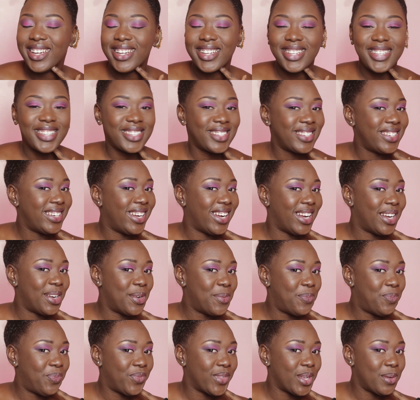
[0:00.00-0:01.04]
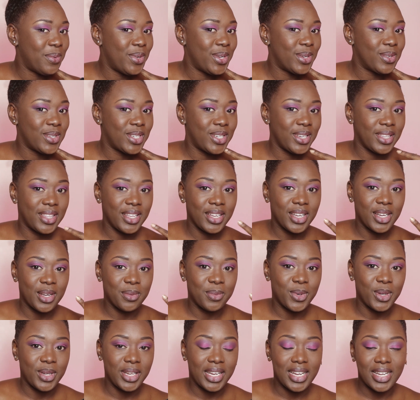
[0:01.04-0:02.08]
So yeah, let me know what you think
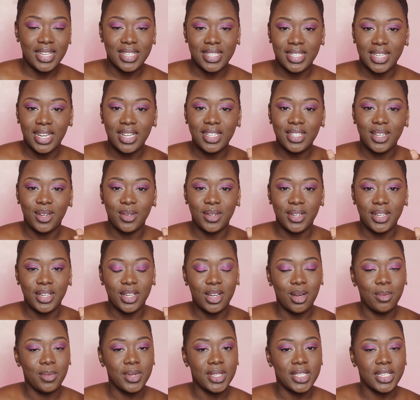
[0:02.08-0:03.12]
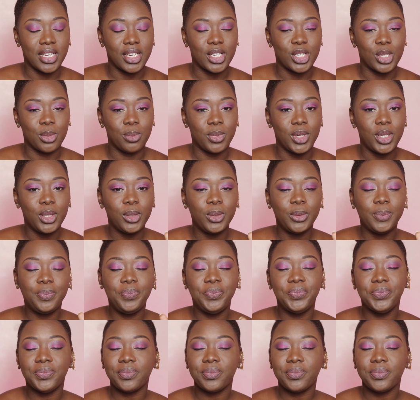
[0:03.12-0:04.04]
about the hairstyle down in the comment section below.